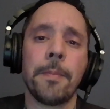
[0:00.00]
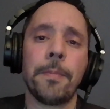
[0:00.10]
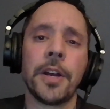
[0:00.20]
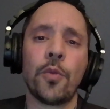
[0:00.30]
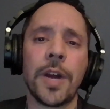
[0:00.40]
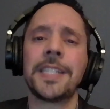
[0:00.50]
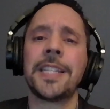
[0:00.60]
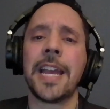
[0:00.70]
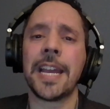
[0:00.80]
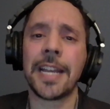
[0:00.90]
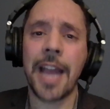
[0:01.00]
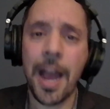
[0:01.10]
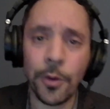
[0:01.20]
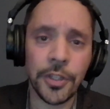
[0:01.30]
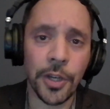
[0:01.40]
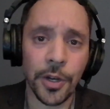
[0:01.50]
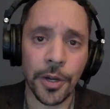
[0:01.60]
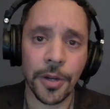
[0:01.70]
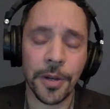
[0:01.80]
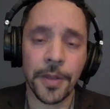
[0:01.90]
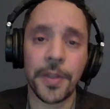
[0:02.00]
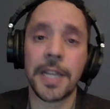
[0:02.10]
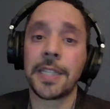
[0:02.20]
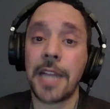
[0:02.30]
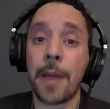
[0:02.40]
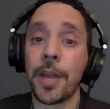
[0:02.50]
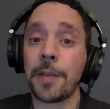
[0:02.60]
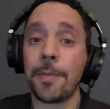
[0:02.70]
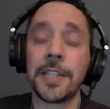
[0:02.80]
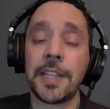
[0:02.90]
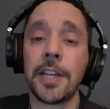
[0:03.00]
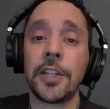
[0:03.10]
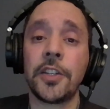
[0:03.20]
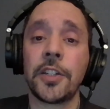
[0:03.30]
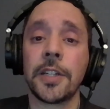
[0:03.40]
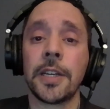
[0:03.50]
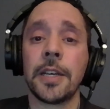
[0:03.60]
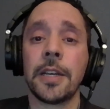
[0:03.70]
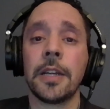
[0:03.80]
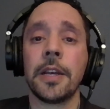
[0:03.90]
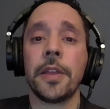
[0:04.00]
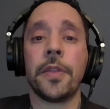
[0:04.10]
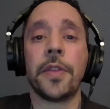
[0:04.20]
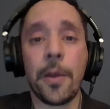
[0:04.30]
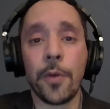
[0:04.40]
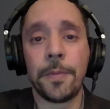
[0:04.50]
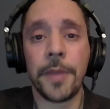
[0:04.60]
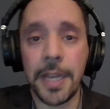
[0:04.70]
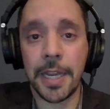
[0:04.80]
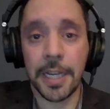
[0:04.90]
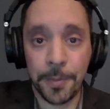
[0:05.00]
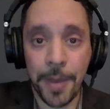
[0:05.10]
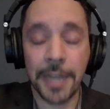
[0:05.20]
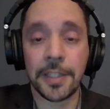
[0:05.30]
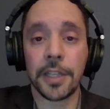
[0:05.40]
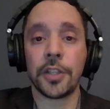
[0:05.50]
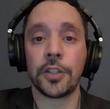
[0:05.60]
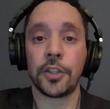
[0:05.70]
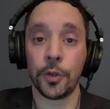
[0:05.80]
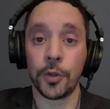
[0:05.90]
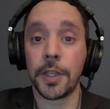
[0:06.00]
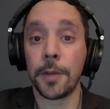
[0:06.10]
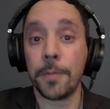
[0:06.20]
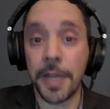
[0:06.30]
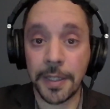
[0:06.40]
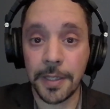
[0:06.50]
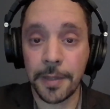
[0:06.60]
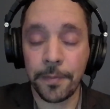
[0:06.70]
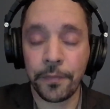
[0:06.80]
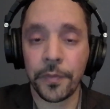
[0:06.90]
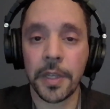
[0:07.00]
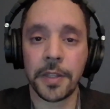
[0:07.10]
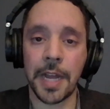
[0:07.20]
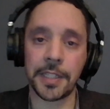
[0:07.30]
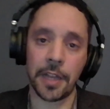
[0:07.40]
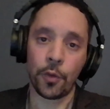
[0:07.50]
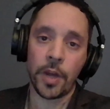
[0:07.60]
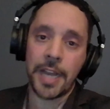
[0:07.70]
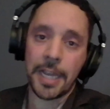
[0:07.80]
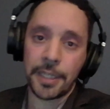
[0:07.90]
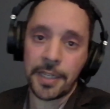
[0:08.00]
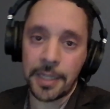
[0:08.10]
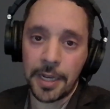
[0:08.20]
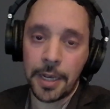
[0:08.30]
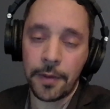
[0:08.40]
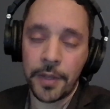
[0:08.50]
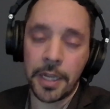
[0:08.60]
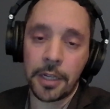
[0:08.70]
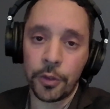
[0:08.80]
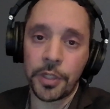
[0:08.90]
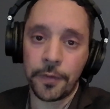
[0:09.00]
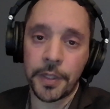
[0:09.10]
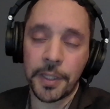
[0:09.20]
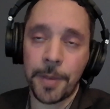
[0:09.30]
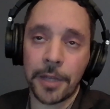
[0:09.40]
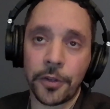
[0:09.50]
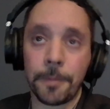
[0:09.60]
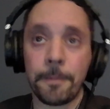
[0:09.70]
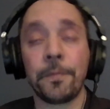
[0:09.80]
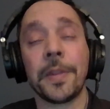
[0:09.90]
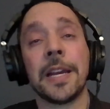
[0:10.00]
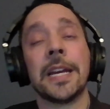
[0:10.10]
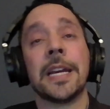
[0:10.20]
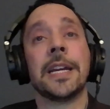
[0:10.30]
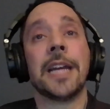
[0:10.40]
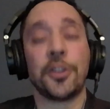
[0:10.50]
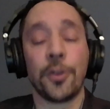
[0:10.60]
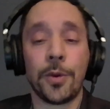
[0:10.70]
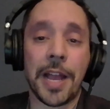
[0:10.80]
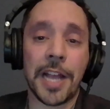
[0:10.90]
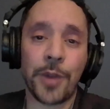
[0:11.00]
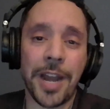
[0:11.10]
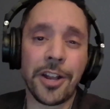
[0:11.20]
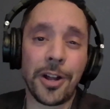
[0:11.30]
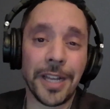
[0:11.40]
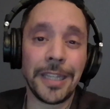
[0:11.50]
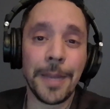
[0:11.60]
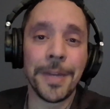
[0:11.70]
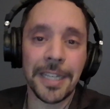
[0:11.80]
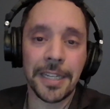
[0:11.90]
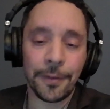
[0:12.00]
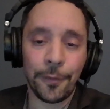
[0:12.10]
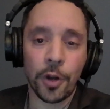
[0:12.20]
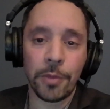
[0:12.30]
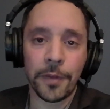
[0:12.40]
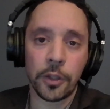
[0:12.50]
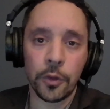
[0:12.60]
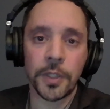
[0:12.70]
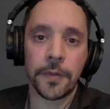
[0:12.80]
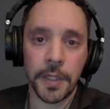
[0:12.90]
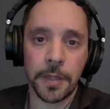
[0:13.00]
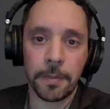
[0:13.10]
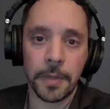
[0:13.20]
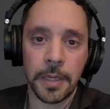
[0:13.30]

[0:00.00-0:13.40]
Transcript: But once they encounter the Islamic message, they would be expected to submit. That's on the one end of the inclusivist spectrum. So that's what I call a limited form of inclusivism.